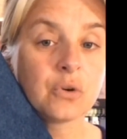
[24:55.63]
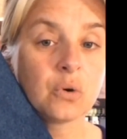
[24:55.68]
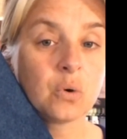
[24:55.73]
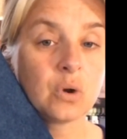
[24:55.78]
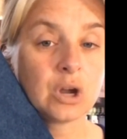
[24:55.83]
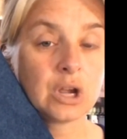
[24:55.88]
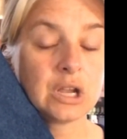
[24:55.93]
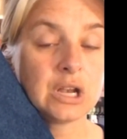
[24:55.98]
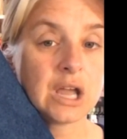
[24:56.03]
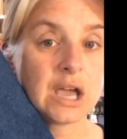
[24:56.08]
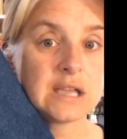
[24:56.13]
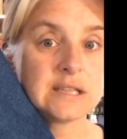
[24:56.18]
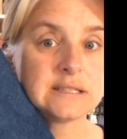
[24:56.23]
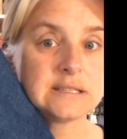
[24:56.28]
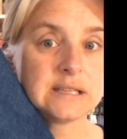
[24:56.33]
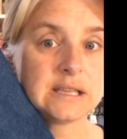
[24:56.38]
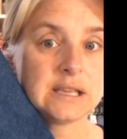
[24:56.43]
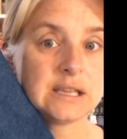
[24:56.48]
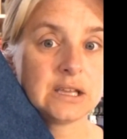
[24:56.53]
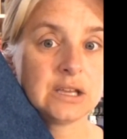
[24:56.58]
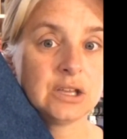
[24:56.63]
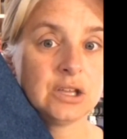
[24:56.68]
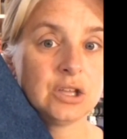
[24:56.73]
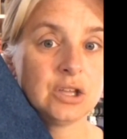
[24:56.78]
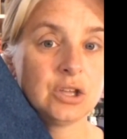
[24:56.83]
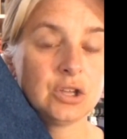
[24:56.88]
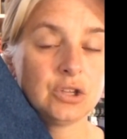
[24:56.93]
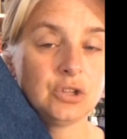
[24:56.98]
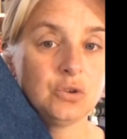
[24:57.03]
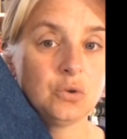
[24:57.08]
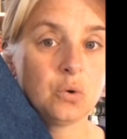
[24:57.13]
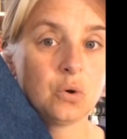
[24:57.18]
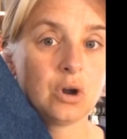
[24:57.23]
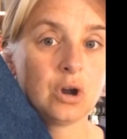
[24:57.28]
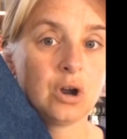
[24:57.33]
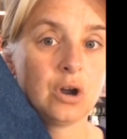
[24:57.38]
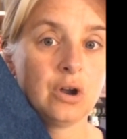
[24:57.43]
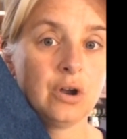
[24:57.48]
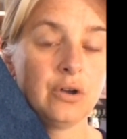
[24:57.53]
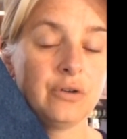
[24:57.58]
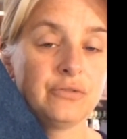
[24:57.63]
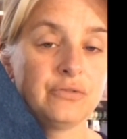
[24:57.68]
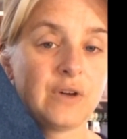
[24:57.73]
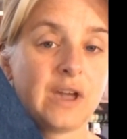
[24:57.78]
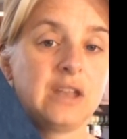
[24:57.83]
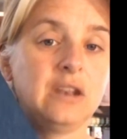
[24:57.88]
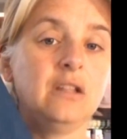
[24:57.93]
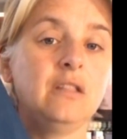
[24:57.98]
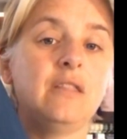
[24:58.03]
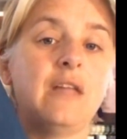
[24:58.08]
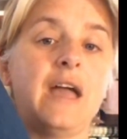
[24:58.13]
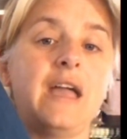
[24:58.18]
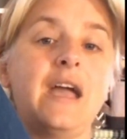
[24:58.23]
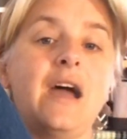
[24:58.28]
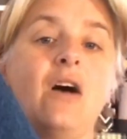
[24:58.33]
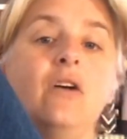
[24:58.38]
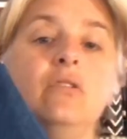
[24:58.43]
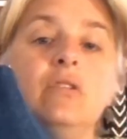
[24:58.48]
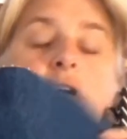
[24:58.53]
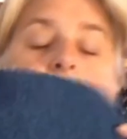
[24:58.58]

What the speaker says: organizing your final layout.